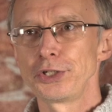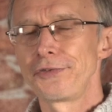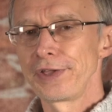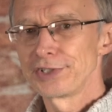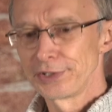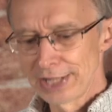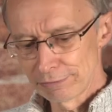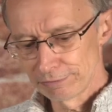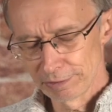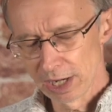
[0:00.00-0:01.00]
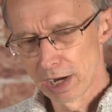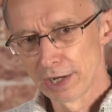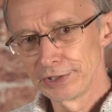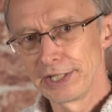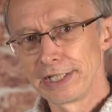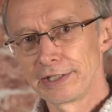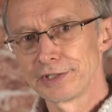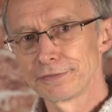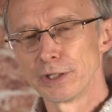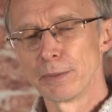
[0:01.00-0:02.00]
new things in that regard in
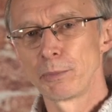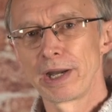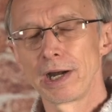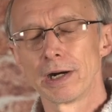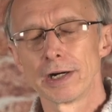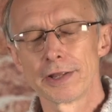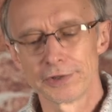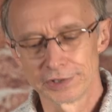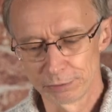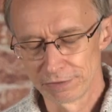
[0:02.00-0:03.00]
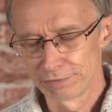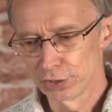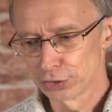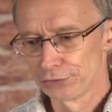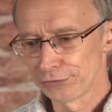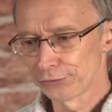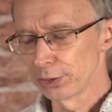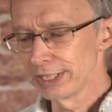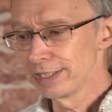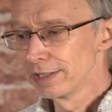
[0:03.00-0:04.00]
this firmware are that with version
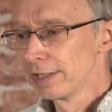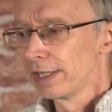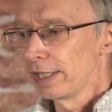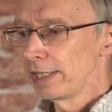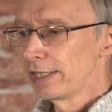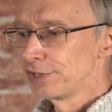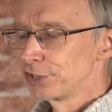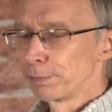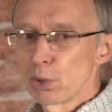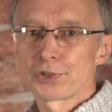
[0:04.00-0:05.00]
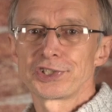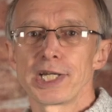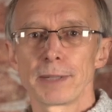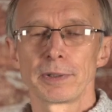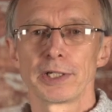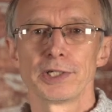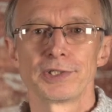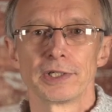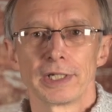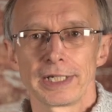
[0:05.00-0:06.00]
3 is the proxy upload
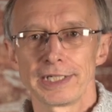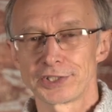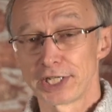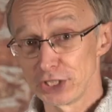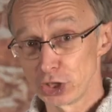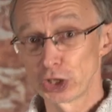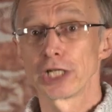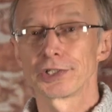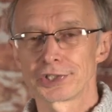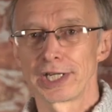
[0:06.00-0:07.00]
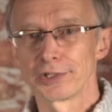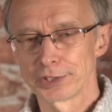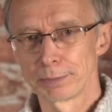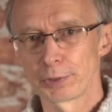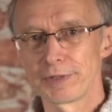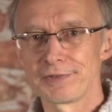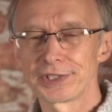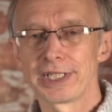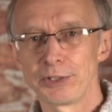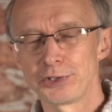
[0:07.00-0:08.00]
is done in chunks now. So
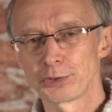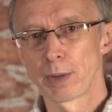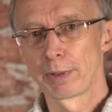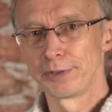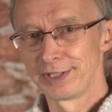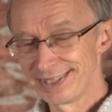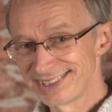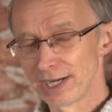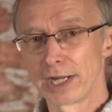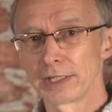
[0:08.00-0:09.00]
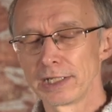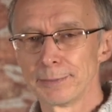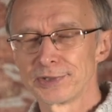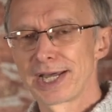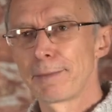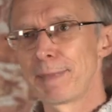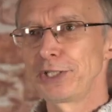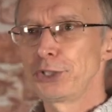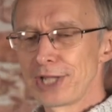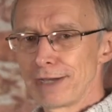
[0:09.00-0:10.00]
previously it used to upload an entire clip, so that meant
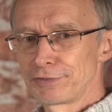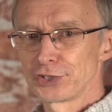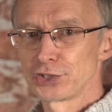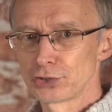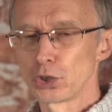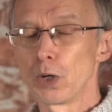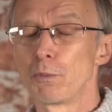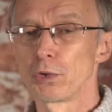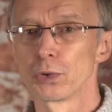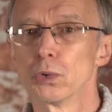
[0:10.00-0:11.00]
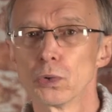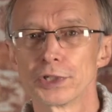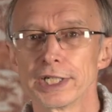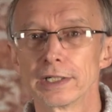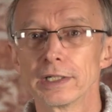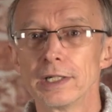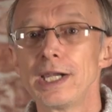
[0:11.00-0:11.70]
you'd have to stop recording